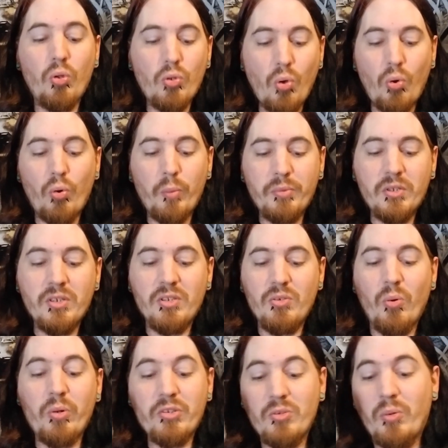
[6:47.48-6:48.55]
Kompt
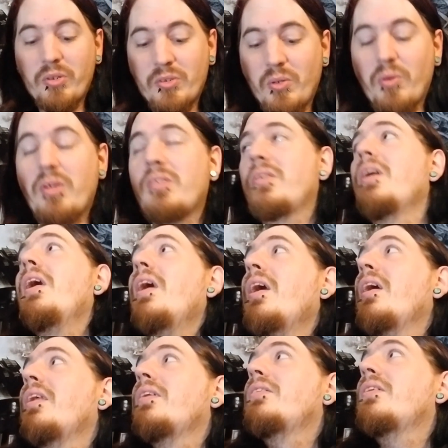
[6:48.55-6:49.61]
Nors.
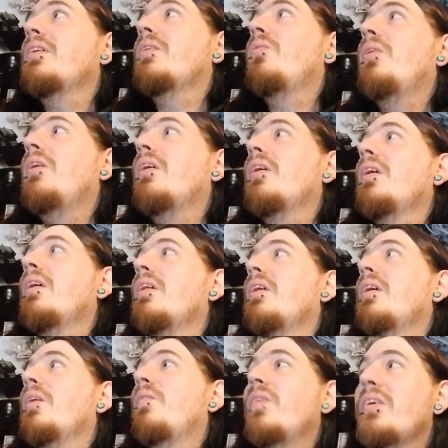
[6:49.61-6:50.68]
It's just like, well,
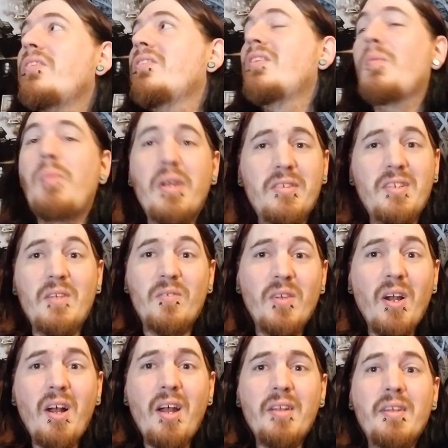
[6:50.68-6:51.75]
if this is the best they've
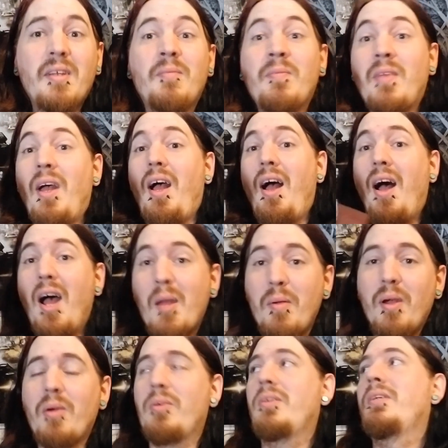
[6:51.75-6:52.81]
got, I'm
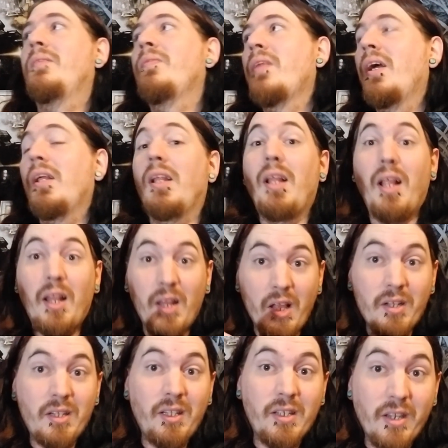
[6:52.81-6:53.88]
out.
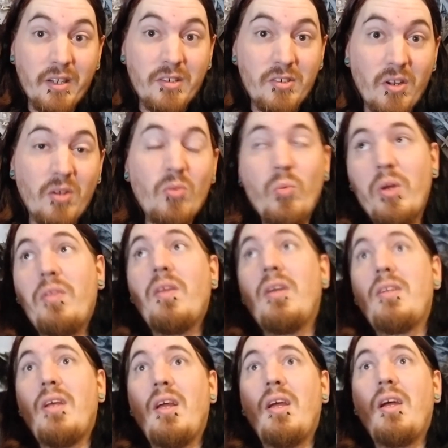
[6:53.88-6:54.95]
Luckily, I stuck with
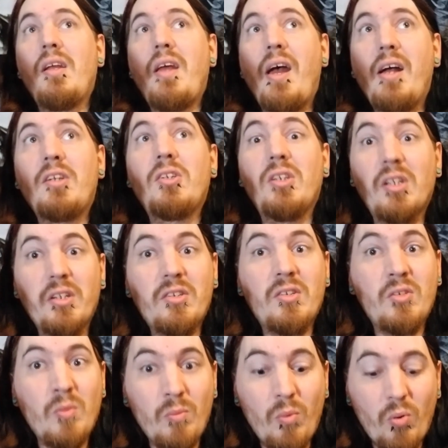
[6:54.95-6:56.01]
it and actually
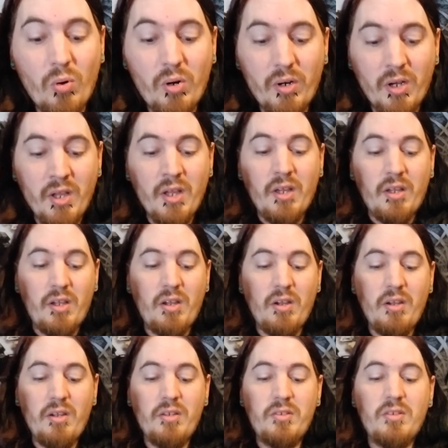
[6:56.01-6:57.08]
listened to more,
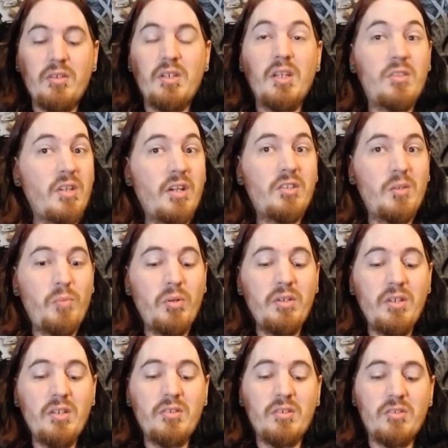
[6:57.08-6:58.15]
because it's actually pretty
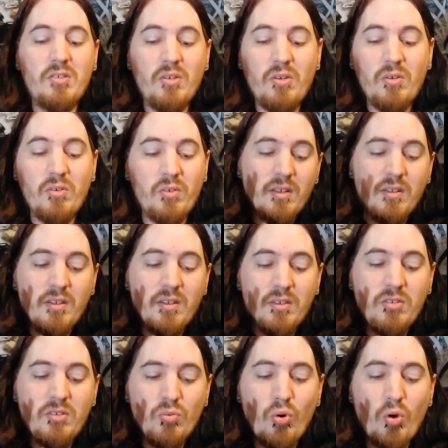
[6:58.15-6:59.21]
decent. So the
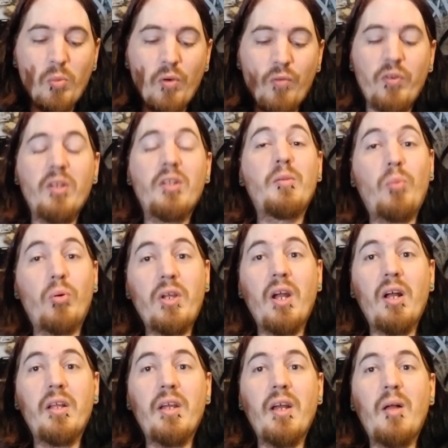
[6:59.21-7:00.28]
Suomo Finland
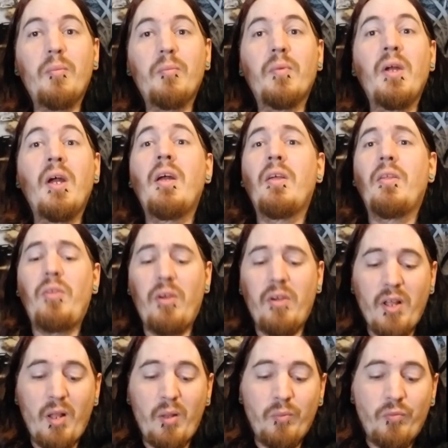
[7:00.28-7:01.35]
Perkele album,
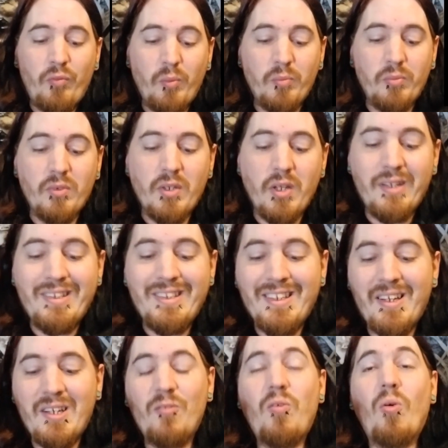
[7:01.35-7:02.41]
third album from
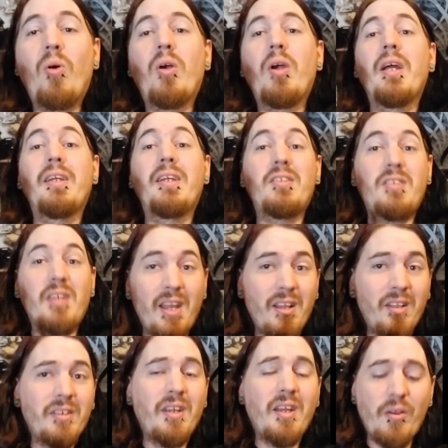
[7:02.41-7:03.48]
1994, gets a
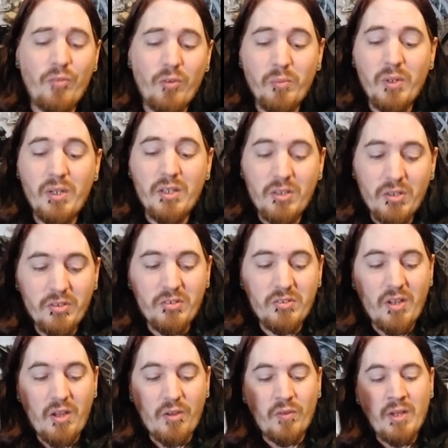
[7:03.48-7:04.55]
hell yeah from me. Good
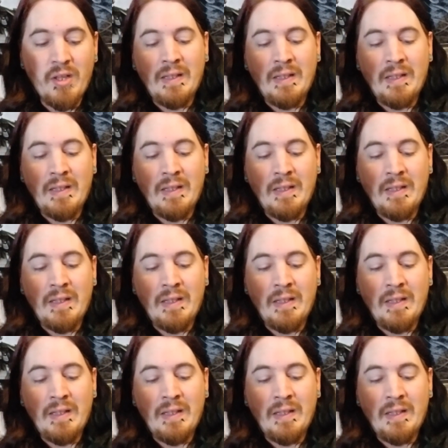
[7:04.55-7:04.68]
stuff.